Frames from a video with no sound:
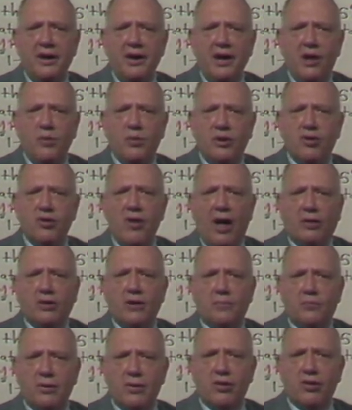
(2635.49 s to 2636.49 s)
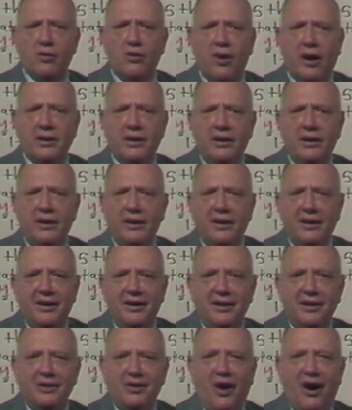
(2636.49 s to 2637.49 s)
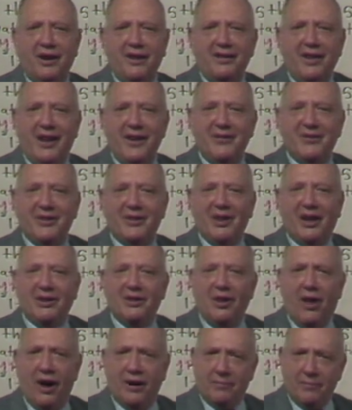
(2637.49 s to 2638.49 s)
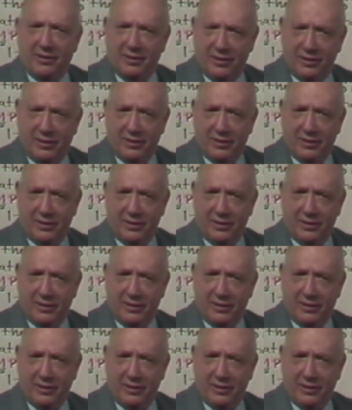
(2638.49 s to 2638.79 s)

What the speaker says: in which not to pursue any longevity